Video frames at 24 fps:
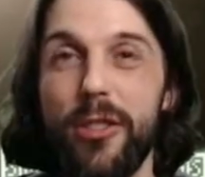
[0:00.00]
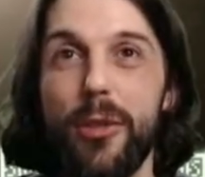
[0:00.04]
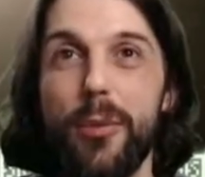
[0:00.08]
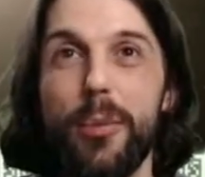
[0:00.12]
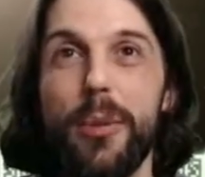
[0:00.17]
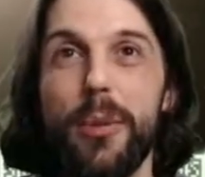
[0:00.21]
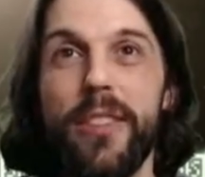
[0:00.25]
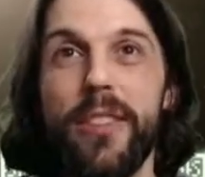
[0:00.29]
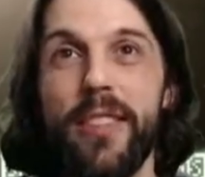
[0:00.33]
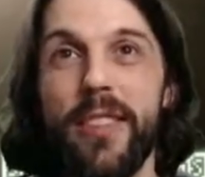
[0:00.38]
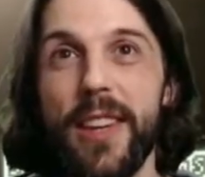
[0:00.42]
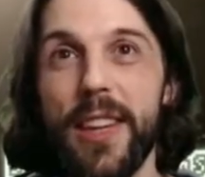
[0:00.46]
You
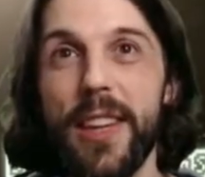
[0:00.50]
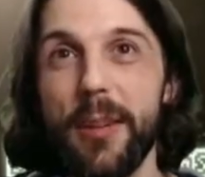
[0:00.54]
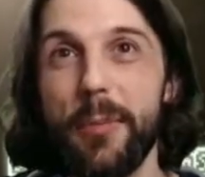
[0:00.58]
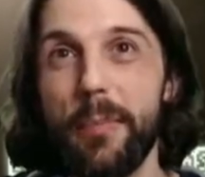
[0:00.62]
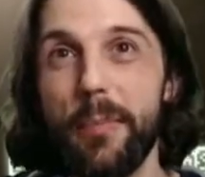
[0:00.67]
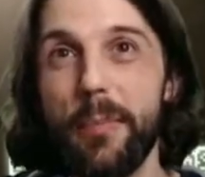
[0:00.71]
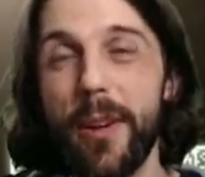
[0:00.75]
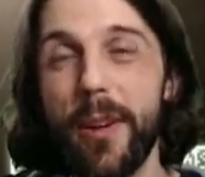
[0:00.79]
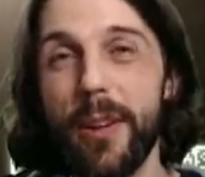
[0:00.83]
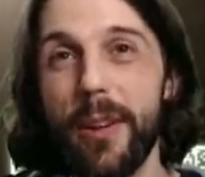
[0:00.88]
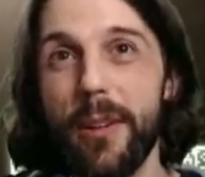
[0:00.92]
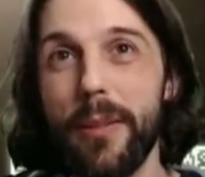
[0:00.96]
will see a
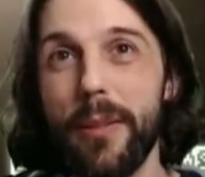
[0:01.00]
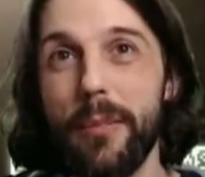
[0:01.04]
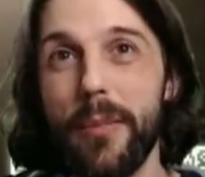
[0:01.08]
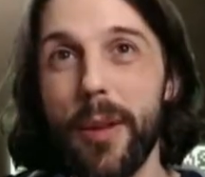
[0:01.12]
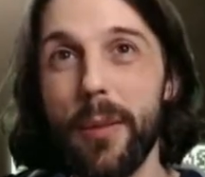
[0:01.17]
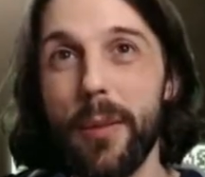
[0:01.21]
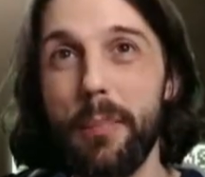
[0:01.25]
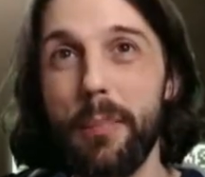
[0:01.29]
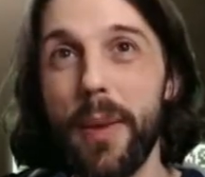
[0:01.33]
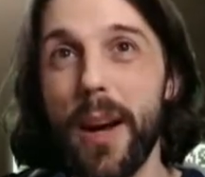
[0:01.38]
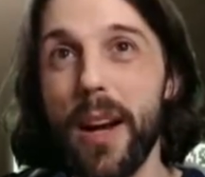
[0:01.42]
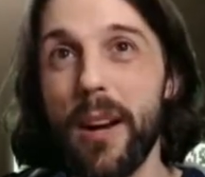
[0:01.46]

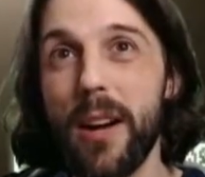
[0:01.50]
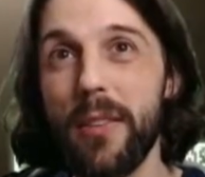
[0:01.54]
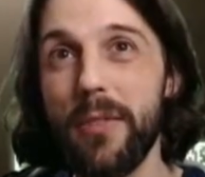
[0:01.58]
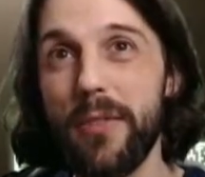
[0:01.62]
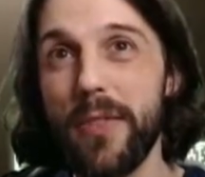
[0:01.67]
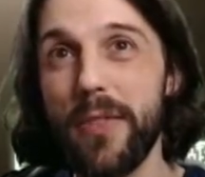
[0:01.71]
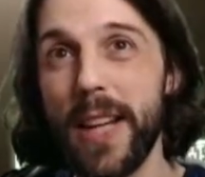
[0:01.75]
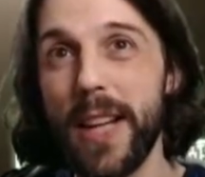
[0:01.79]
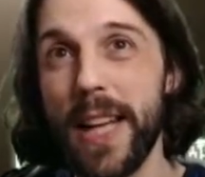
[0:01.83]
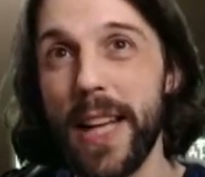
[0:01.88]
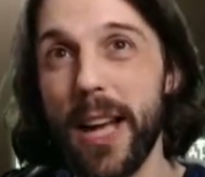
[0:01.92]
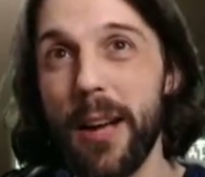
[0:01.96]
bar
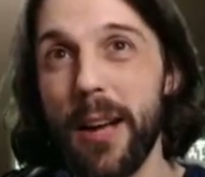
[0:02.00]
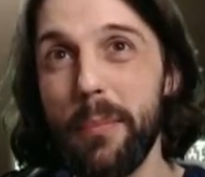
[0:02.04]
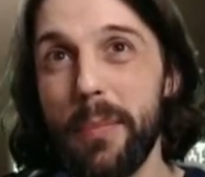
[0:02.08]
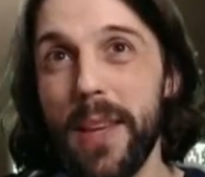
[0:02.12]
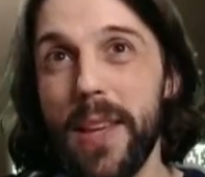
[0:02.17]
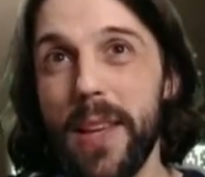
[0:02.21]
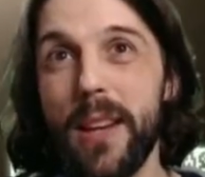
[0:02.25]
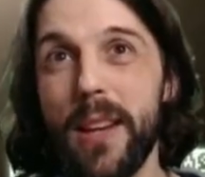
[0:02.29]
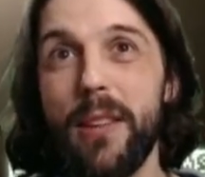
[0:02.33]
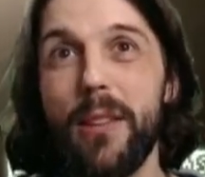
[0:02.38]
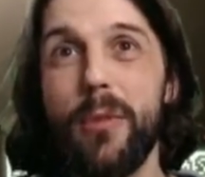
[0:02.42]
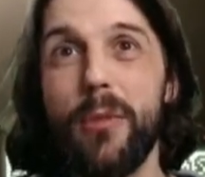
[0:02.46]
filling up
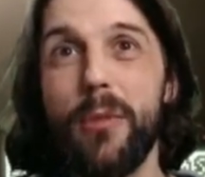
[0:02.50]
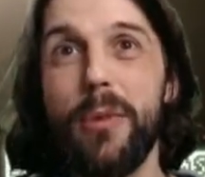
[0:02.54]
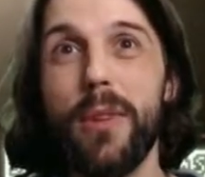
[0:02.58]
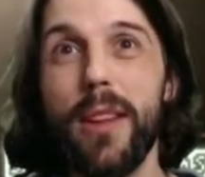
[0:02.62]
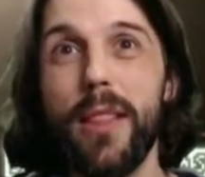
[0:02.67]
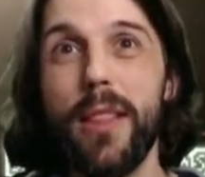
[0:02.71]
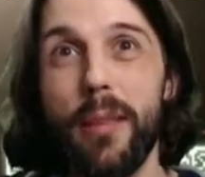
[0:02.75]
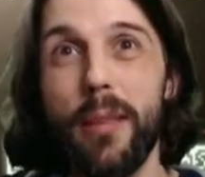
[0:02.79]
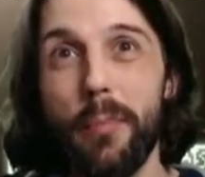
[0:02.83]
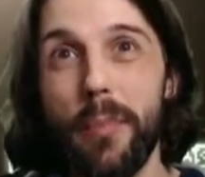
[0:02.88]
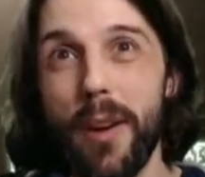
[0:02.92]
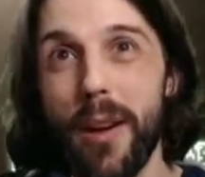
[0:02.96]
here, and
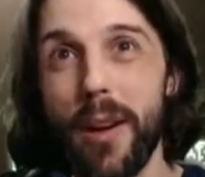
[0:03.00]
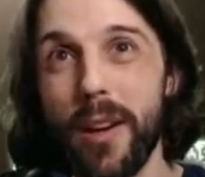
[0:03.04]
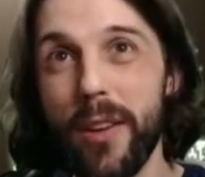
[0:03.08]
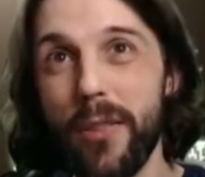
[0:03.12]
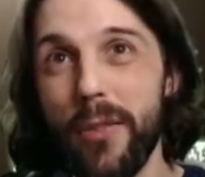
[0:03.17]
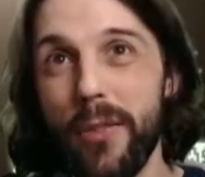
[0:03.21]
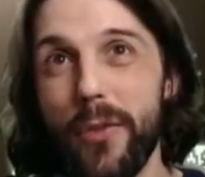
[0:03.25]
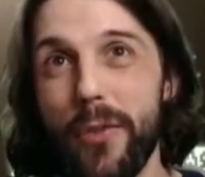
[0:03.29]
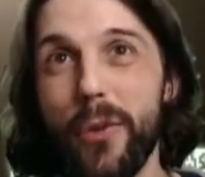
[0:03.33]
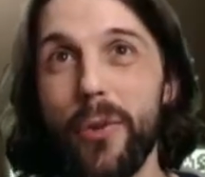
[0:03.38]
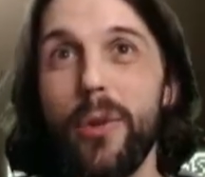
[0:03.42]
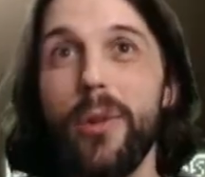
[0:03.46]
when the bar is
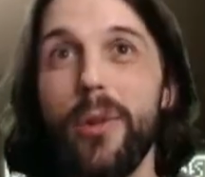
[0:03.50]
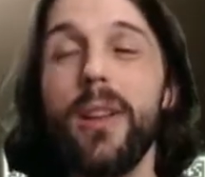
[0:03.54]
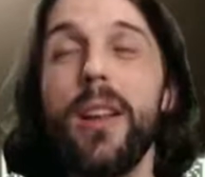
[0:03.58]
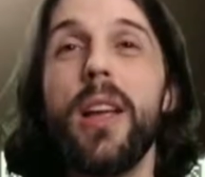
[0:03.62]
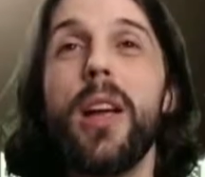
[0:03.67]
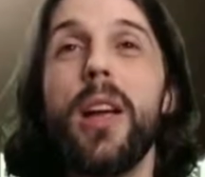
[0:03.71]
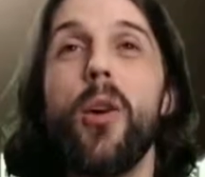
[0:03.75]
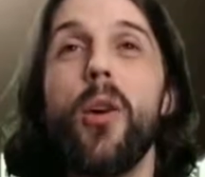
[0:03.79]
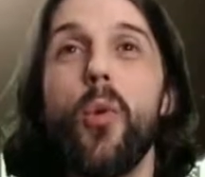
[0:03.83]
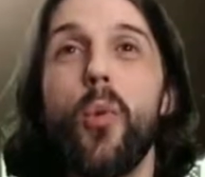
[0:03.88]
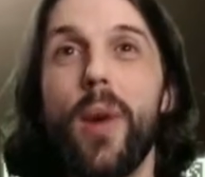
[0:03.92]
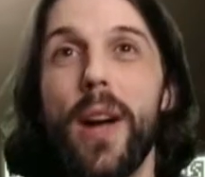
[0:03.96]
full,
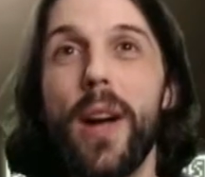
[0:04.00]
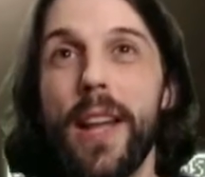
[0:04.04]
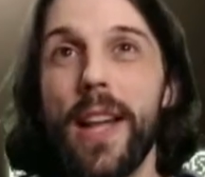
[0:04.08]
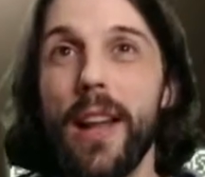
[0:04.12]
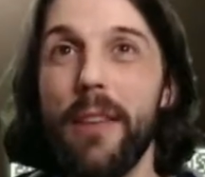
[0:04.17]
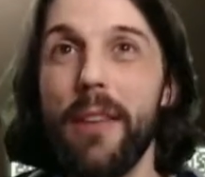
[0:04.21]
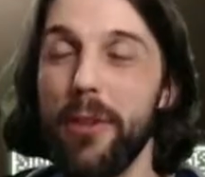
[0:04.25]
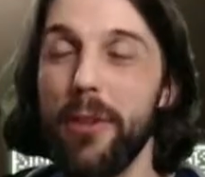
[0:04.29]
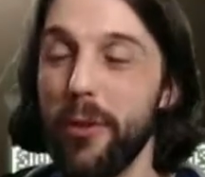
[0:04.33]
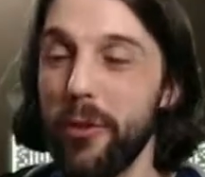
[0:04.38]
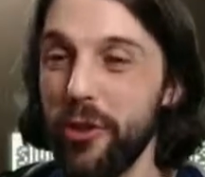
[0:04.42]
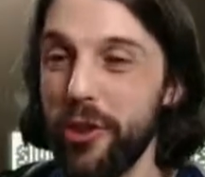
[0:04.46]
one
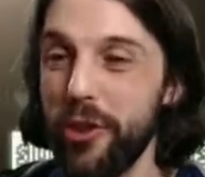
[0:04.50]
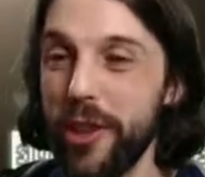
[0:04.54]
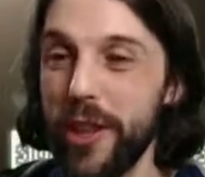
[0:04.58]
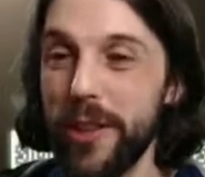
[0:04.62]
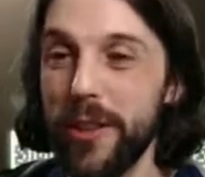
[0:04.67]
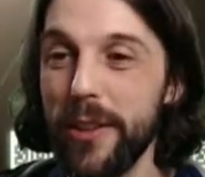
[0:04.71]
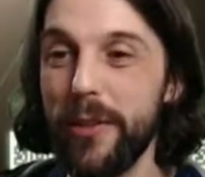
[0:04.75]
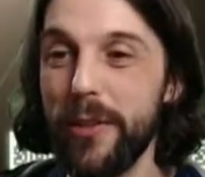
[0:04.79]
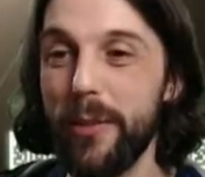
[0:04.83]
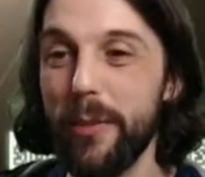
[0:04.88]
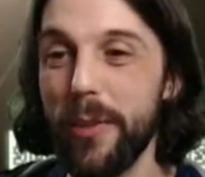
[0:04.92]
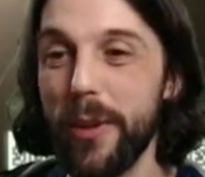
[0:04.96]
level of
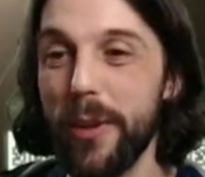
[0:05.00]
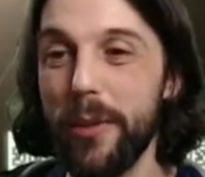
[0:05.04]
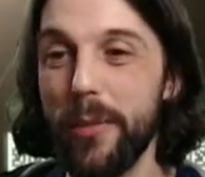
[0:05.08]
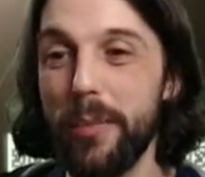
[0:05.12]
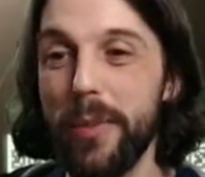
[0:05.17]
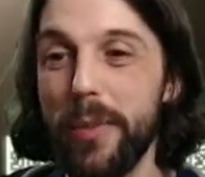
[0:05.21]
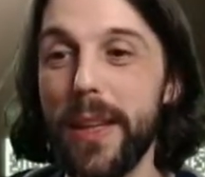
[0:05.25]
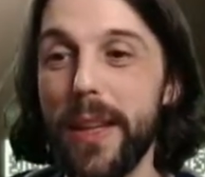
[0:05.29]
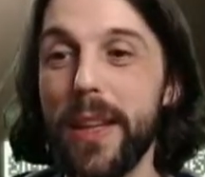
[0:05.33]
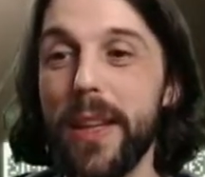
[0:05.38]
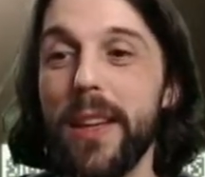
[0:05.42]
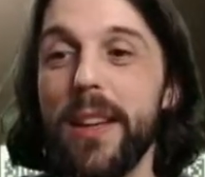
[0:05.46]
shields will
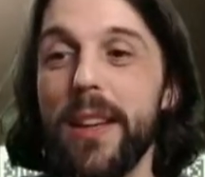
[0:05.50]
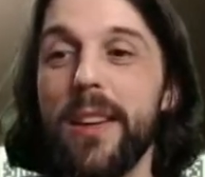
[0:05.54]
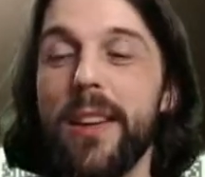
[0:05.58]
be